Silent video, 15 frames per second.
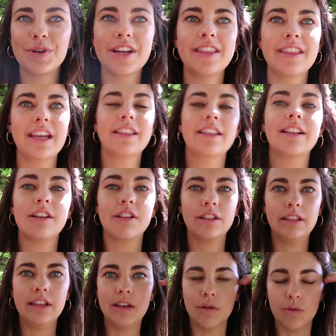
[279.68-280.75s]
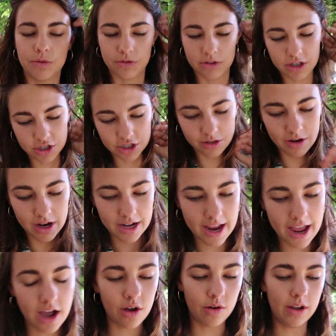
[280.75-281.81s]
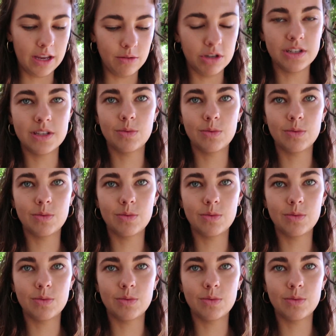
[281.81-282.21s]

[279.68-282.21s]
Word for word: We're in like the Lyon region right now and we